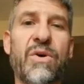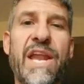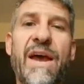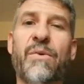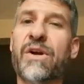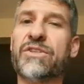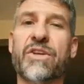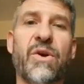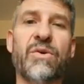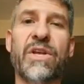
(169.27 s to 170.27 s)

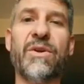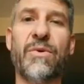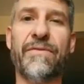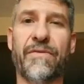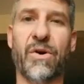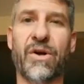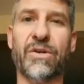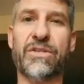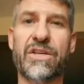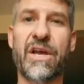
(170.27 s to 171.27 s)
networks, you don't need
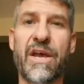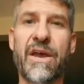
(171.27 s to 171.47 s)
referrals.